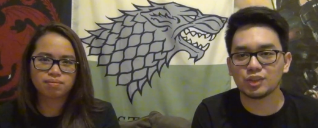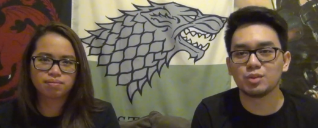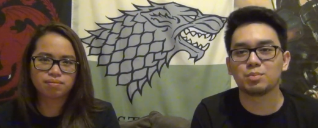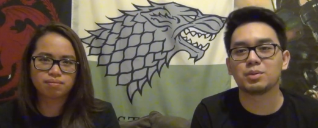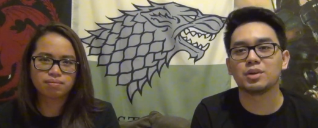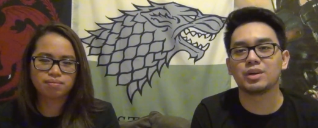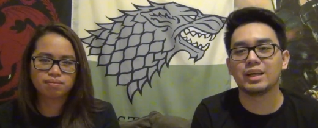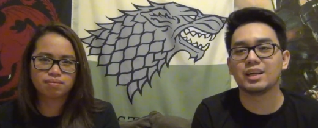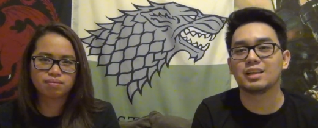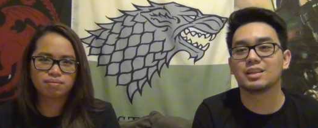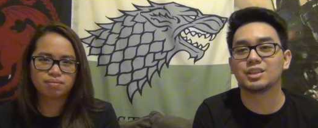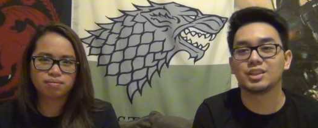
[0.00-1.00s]
Speaker 1: Super
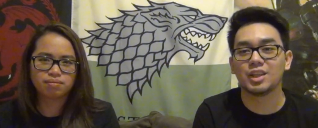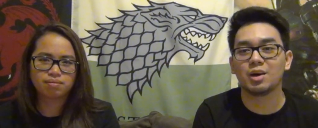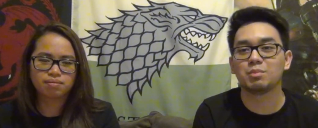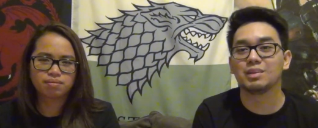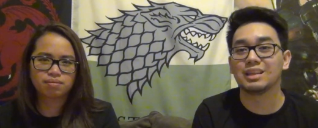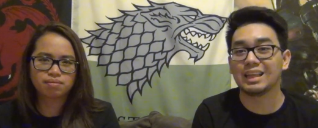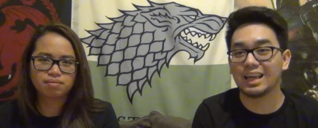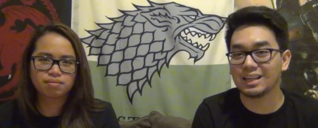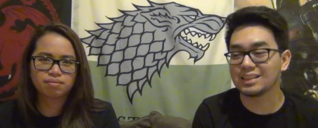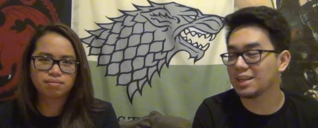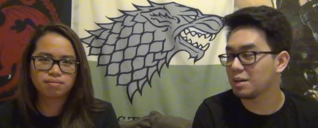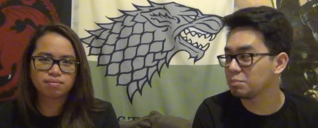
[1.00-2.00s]
English Dub, the
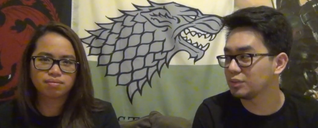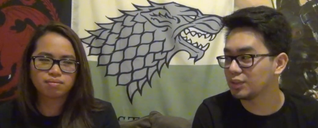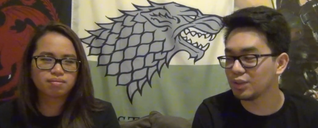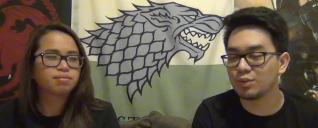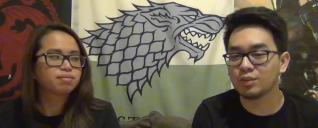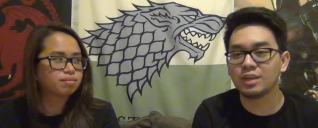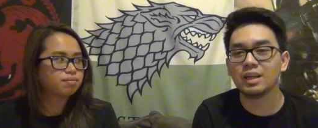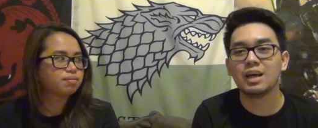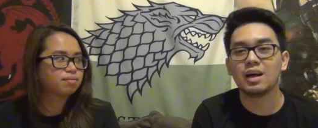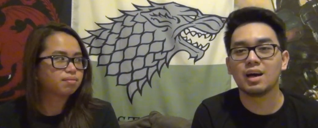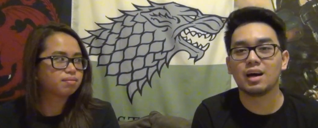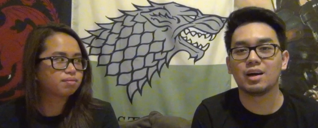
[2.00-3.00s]
latest episode.
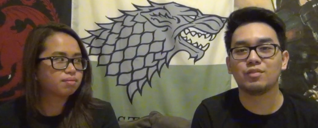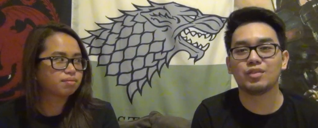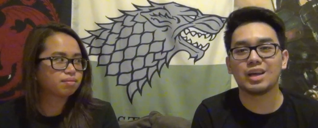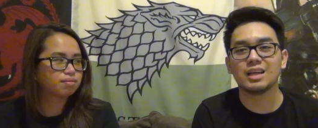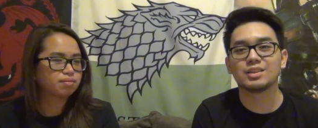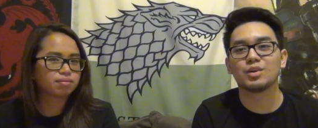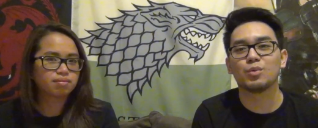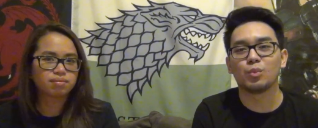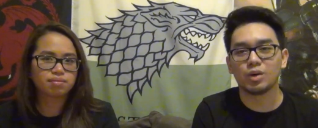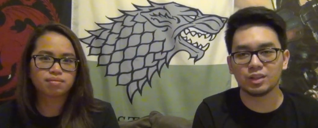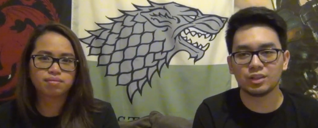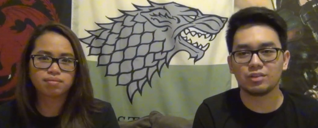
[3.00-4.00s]
Uh, if you guys are
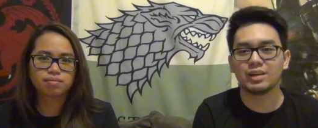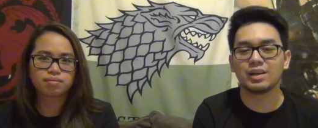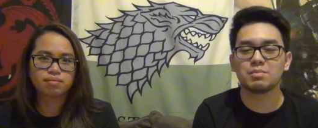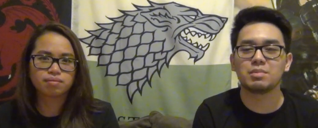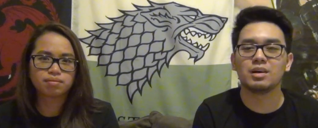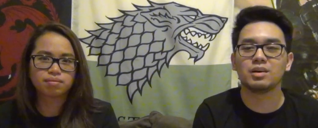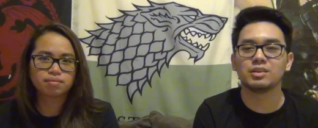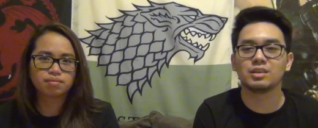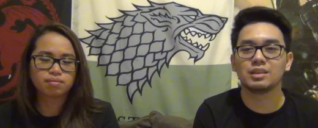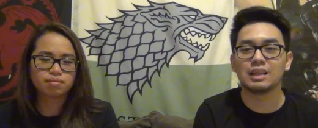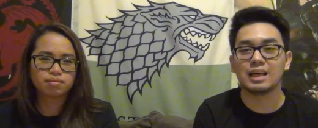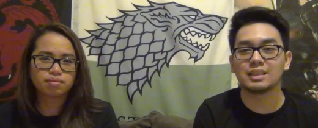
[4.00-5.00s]
wondering about
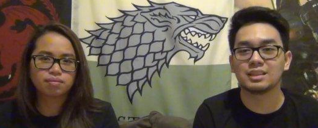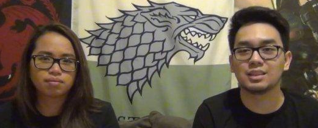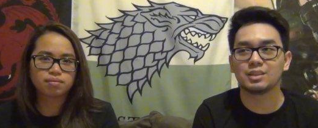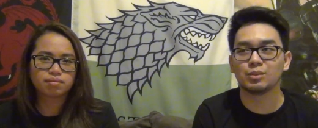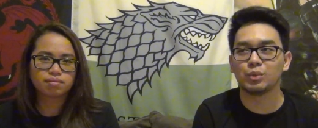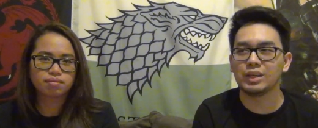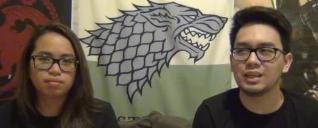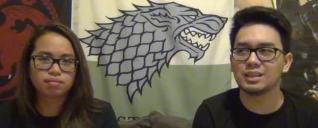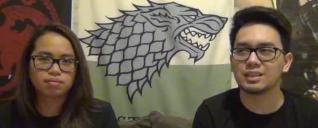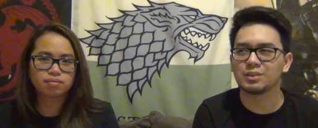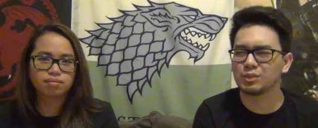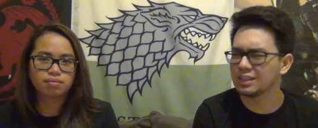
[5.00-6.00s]
last
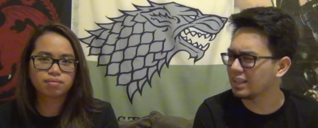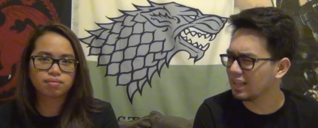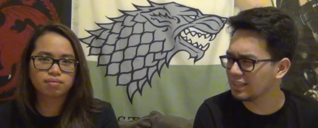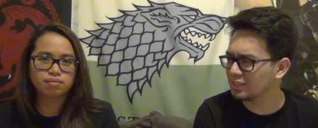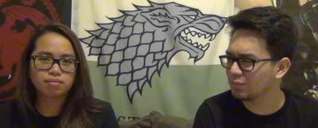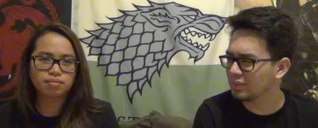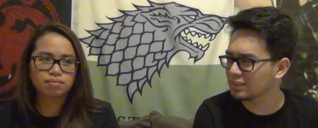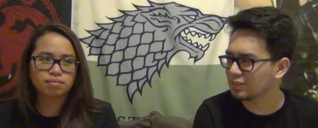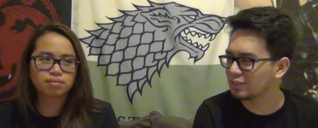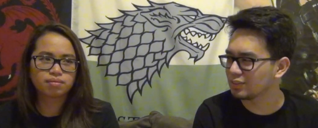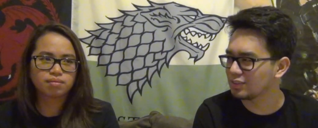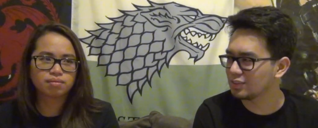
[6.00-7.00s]
week's, was it last week's
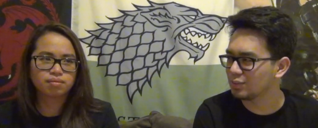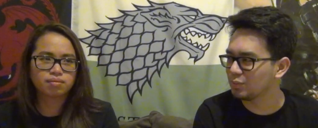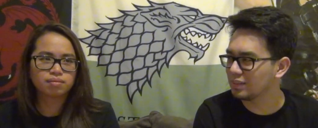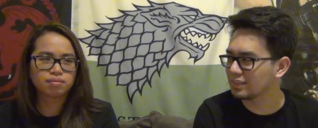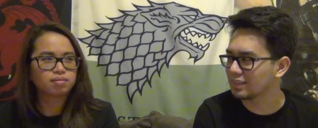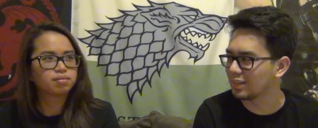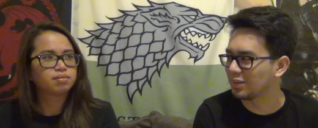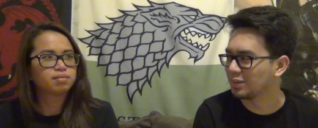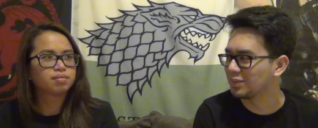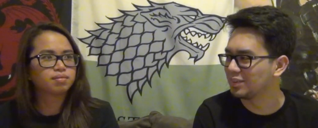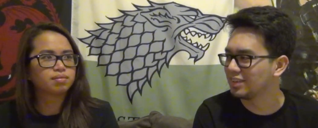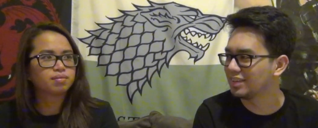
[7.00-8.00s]
or two weeks ago?
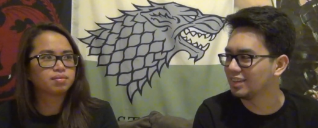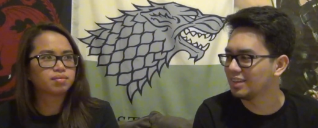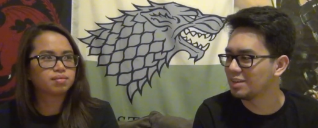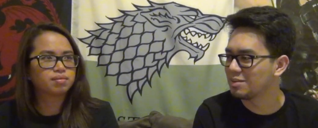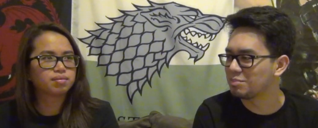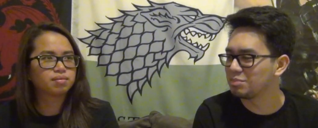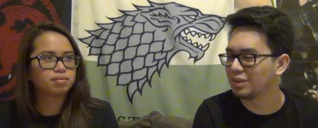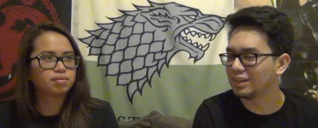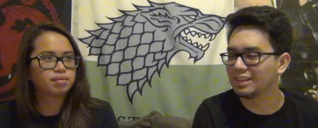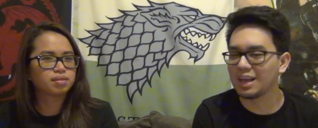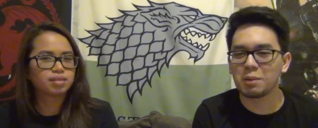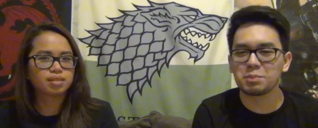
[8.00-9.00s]

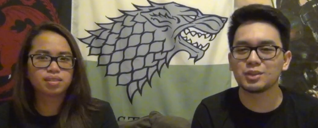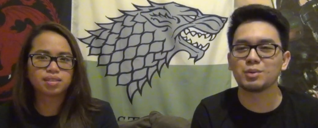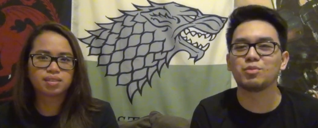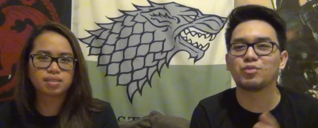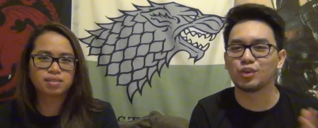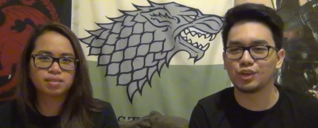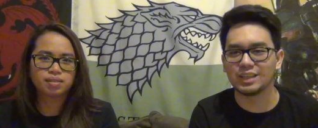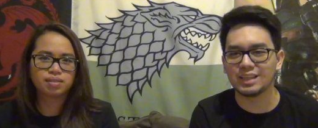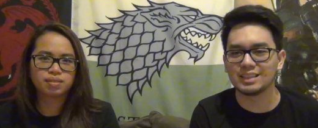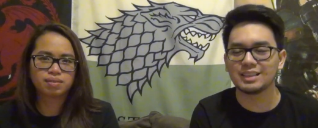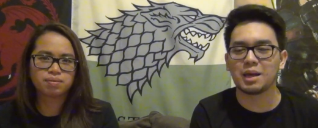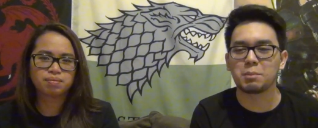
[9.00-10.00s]
But the episode before
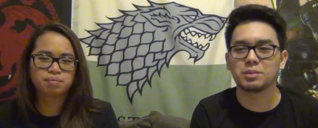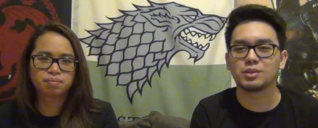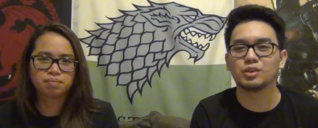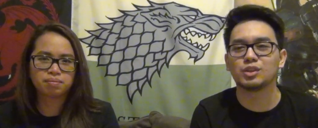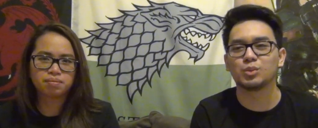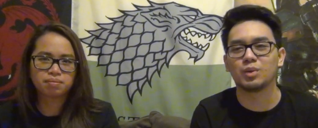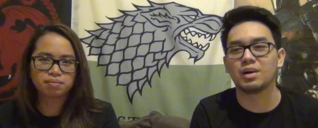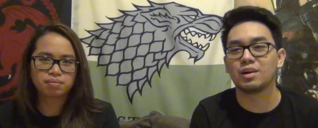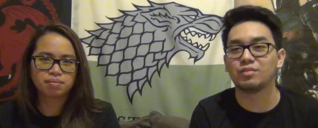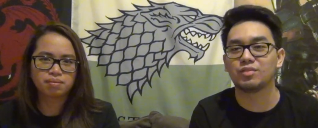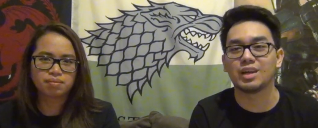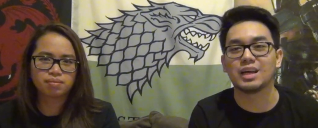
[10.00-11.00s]
this, Episode
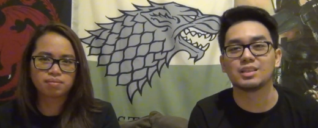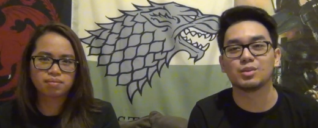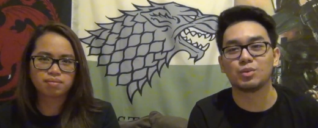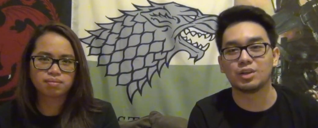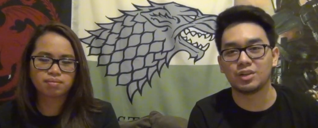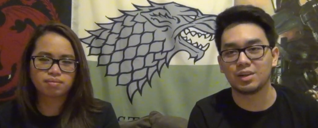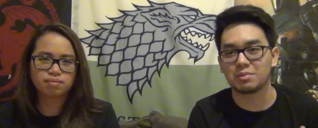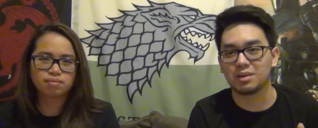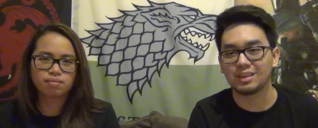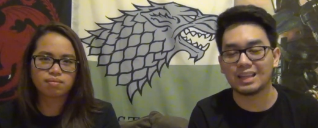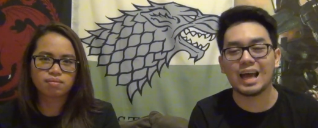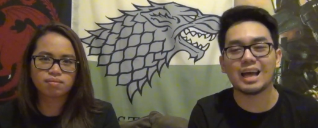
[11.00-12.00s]
twelve, if you guys are wondering
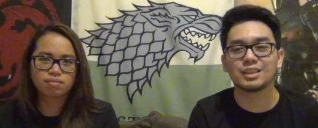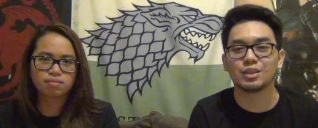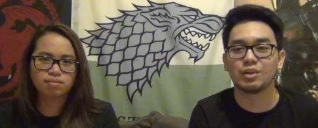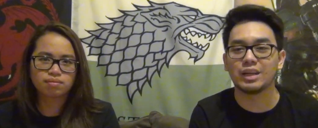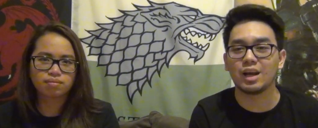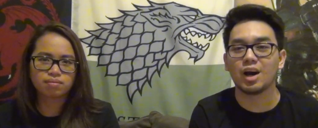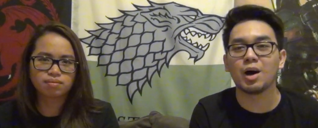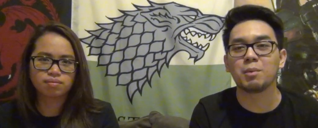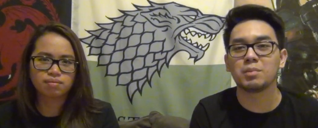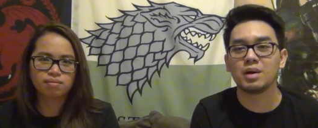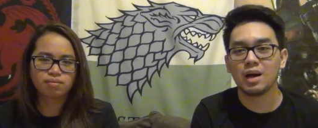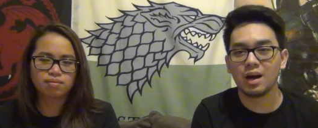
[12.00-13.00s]
about that, it's already
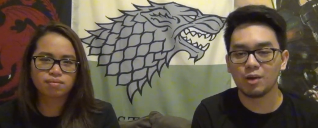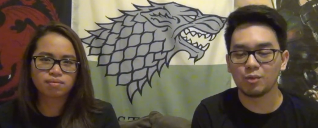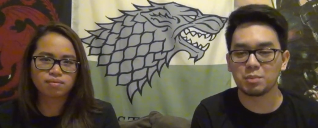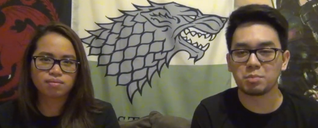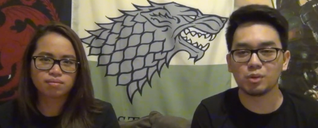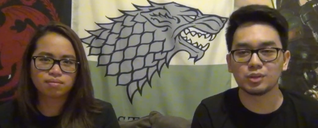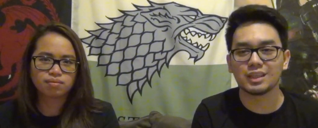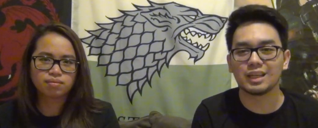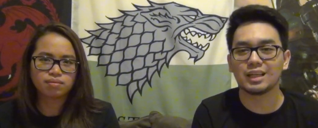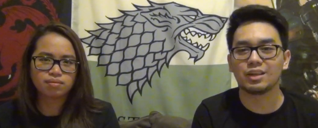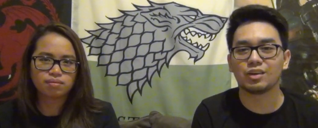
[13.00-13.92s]
up. We posted it